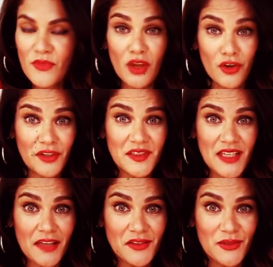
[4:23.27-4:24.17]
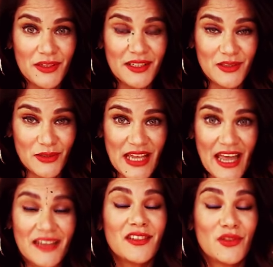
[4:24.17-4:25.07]
not South
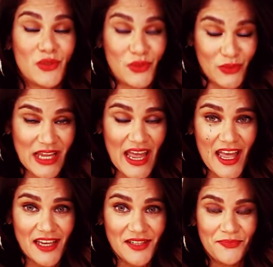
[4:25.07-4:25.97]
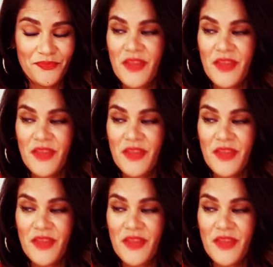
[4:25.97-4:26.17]
Sudan, Sudan